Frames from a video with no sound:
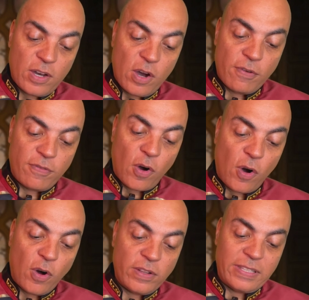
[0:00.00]
of
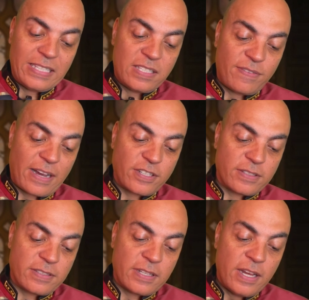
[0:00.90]
all these
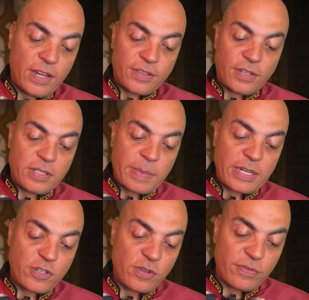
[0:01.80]
factions. Third
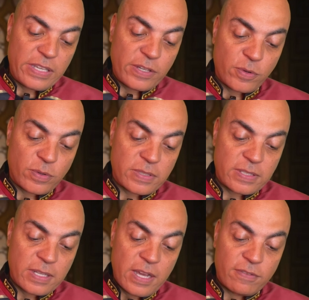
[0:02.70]
dimensional
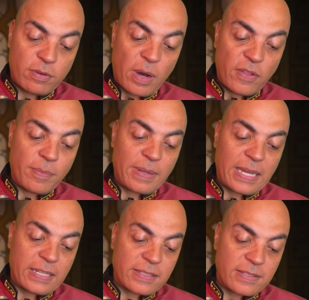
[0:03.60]
vehicles from other
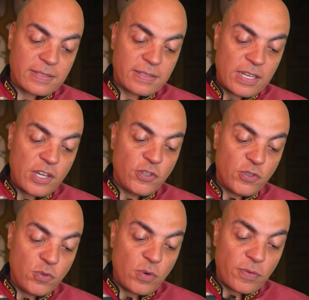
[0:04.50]
planets
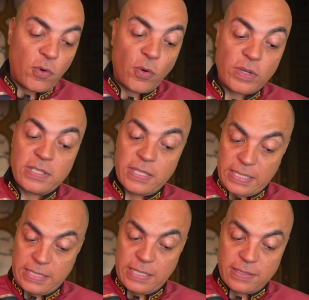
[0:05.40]
do of course
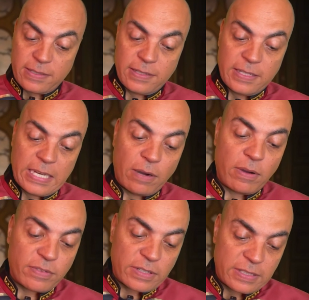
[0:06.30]
exist.
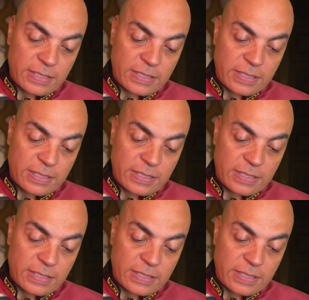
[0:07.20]
However,